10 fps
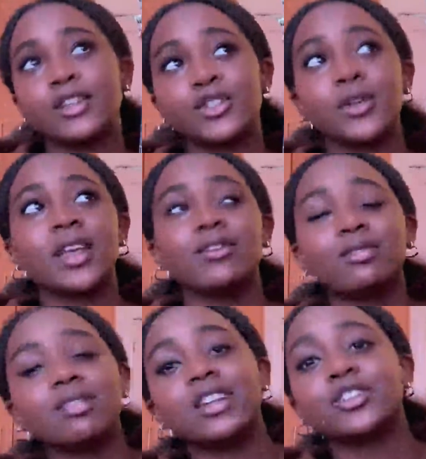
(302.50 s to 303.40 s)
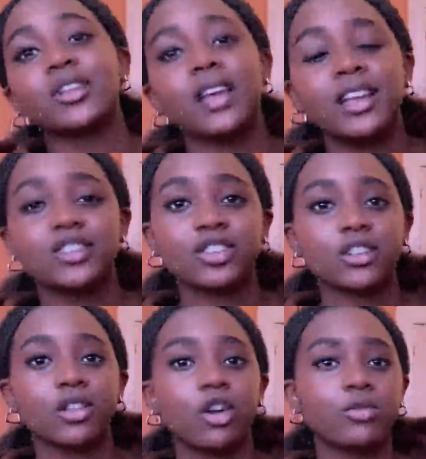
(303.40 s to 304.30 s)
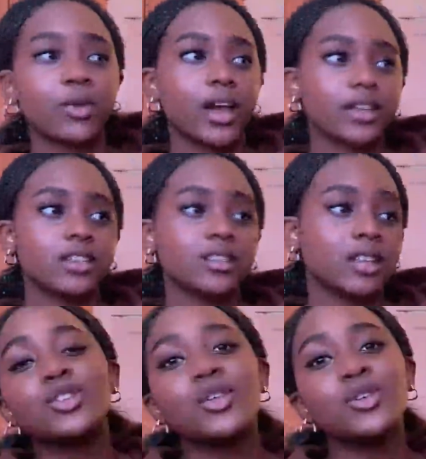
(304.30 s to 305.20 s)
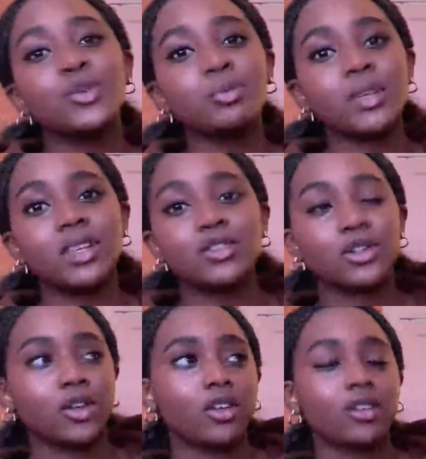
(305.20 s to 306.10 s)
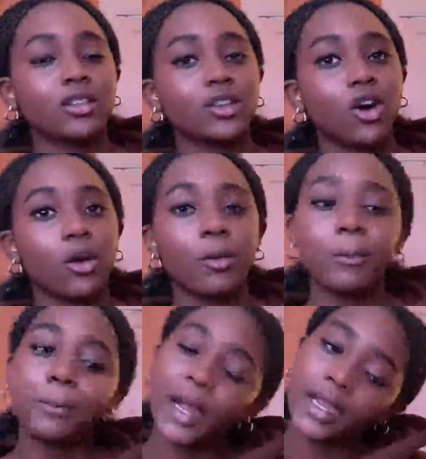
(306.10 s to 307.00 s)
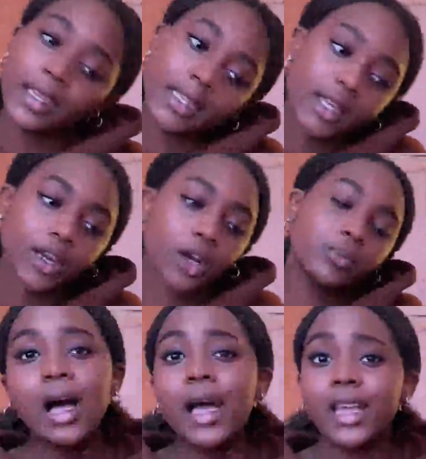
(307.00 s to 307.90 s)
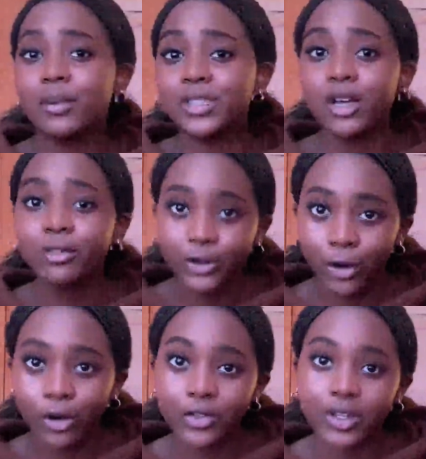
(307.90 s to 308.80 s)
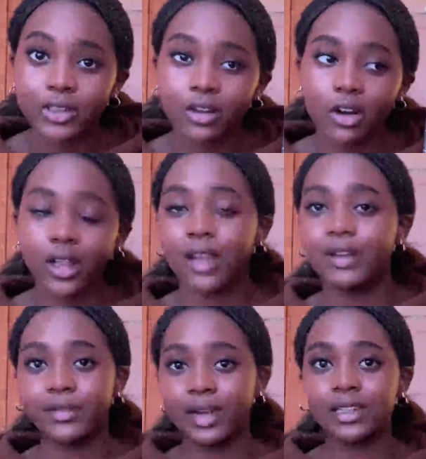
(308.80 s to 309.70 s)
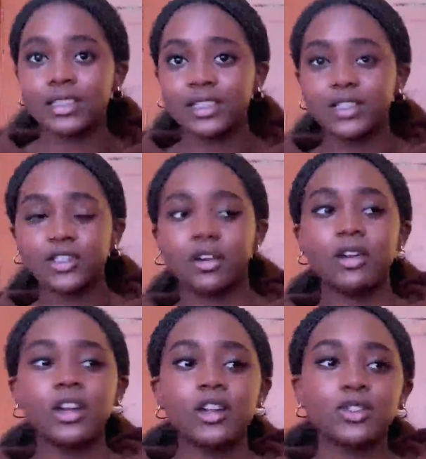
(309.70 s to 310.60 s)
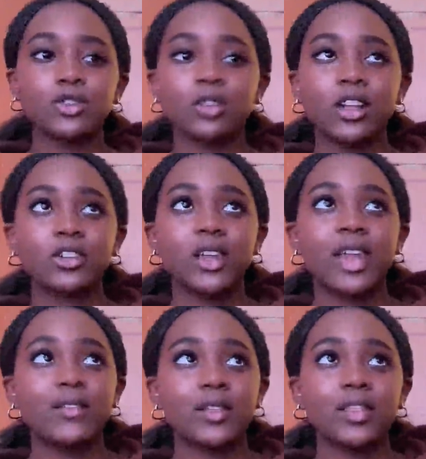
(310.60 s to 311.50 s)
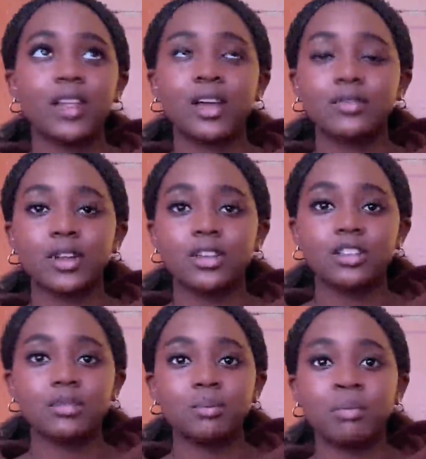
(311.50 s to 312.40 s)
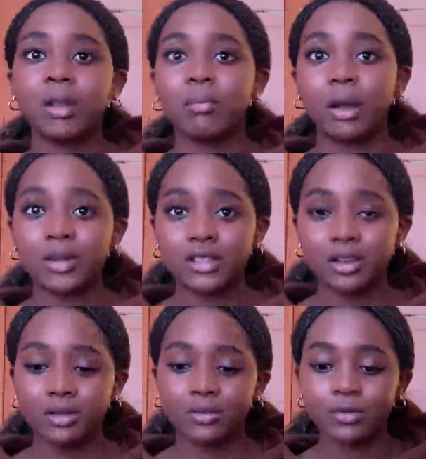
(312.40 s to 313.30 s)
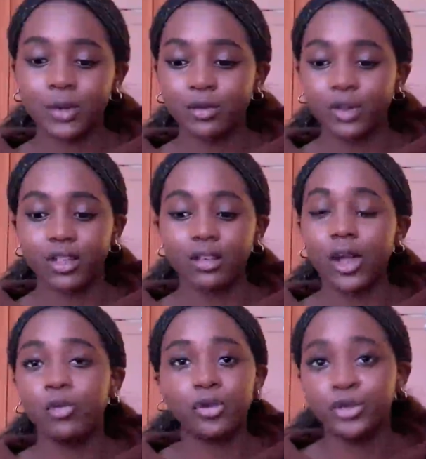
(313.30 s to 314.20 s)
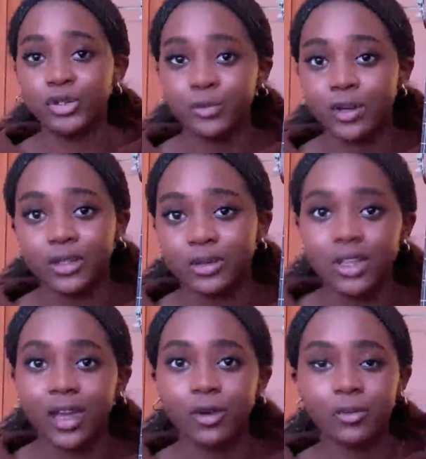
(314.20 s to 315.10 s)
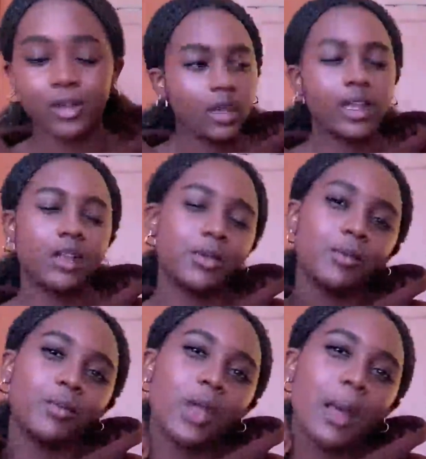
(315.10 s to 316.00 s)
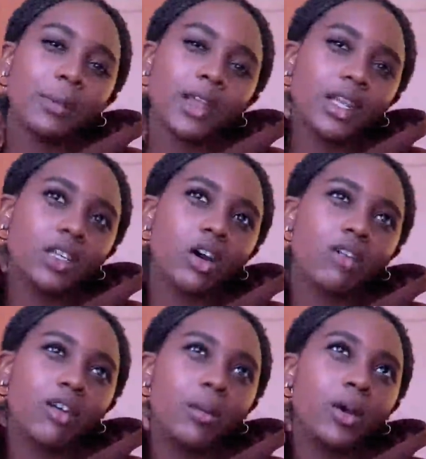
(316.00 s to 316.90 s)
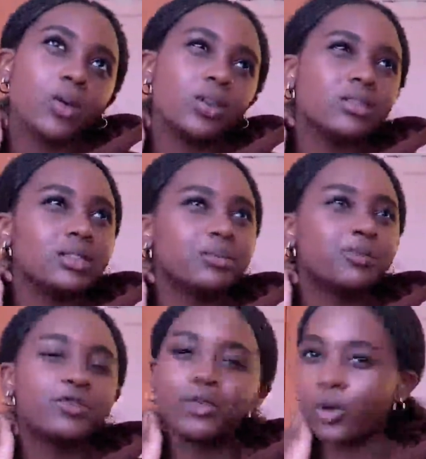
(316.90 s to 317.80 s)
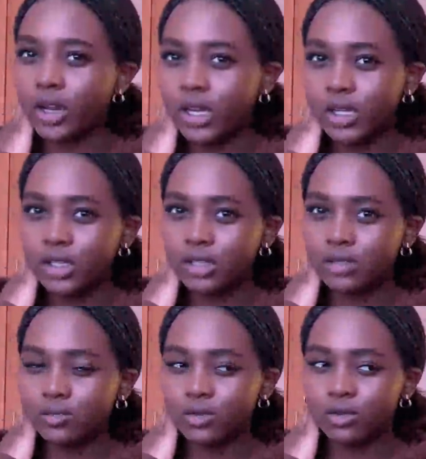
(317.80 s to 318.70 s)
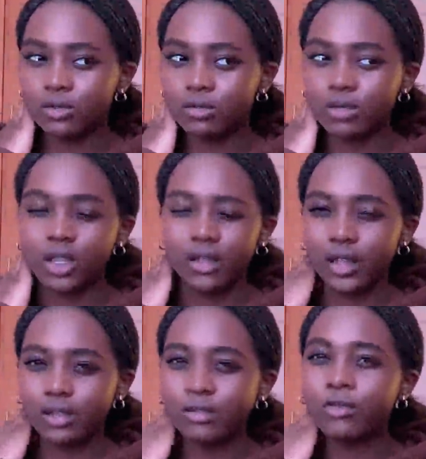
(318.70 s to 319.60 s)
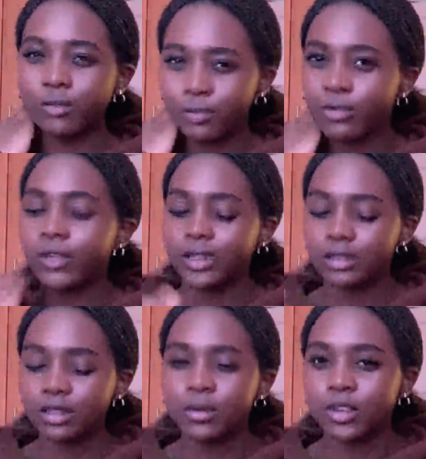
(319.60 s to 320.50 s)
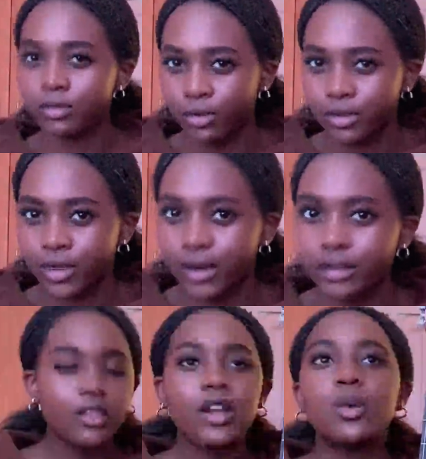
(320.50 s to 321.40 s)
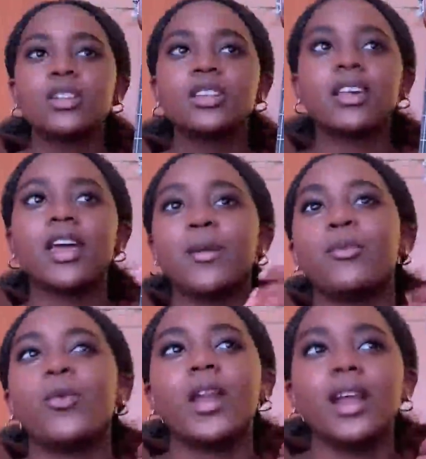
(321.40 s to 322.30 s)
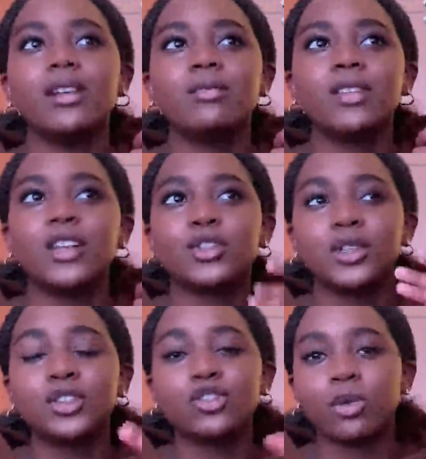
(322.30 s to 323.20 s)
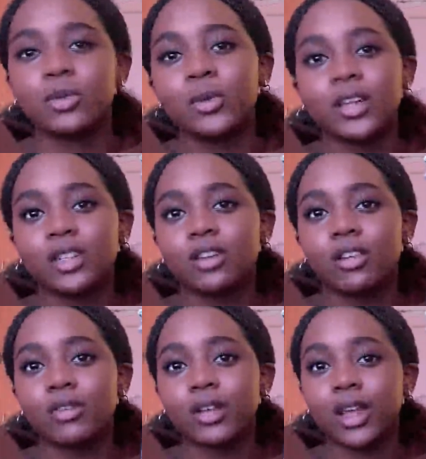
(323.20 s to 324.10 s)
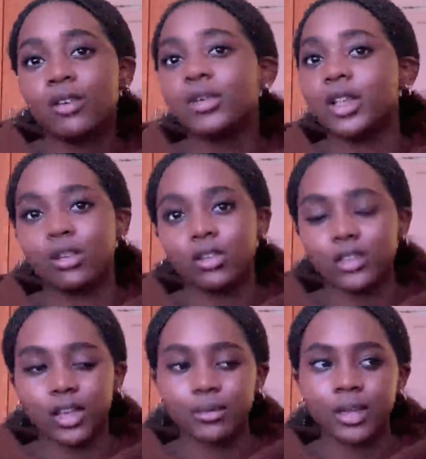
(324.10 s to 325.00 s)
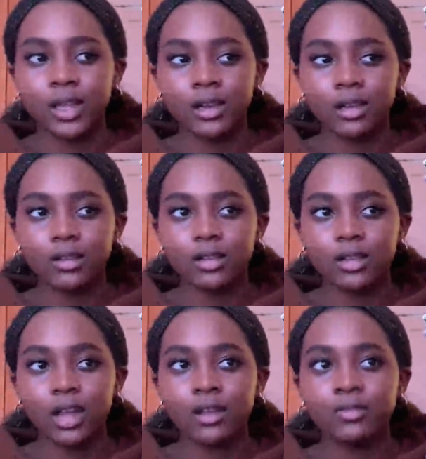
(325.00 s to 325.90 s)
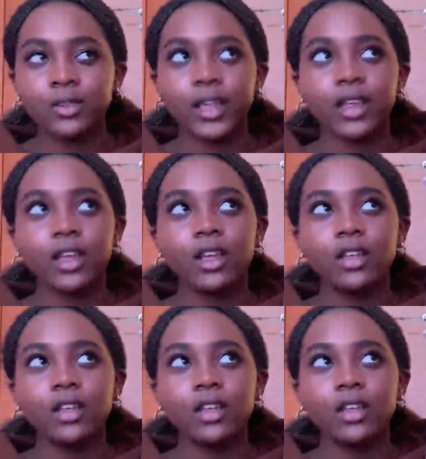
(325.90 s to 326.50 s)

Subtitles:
tuning literally is just a lot of practice, and soon you'll be tuning guitar by ear. I am self-taught on the guitar, like I've never had a teacher, so literally everything that I've done has been by myself with like helpful YouTube videos to help me. And I've been playing guitar for about 4 years, so yeah, I think this is going to be the 4th year. There was a time when I literally stopped playing guitar for like a really long time, and then I've like,